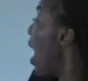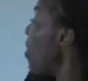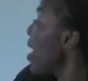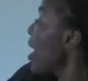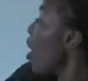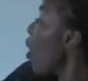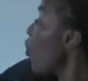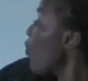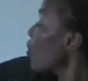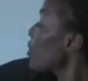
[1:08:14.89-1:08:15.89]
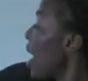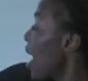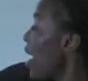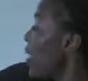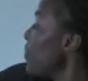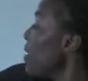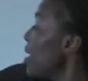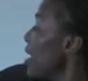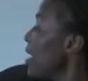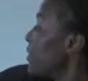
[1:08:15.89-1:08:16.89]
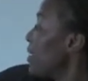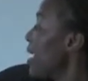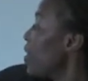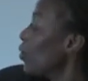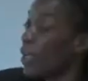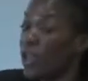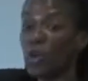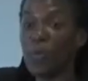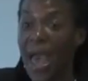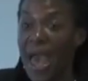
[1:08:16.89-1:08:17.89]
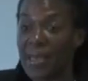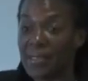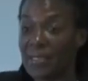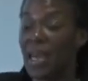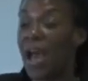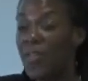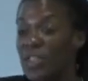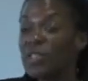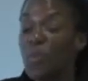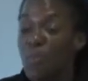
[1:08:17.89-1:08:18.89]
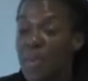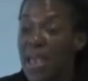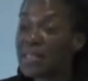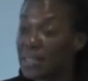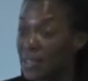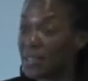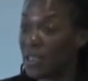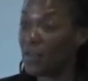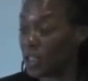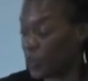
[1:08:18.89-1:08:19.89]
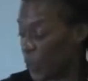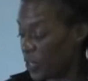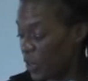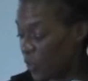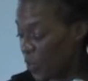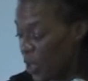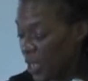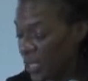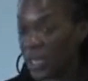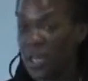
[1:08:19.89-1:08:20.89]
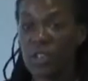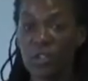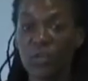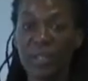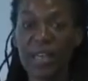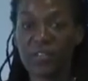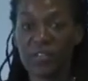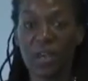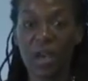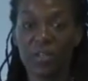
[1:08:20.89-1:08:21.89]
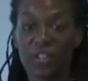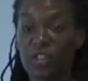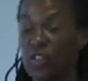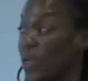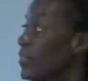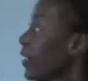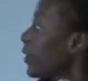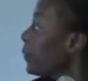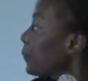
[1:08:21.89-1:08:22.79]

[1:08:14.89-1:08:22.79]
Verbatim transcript: and that over time, it's, it'll, it'll pass. And this makes this experience of belonging sort of less uh, distressing.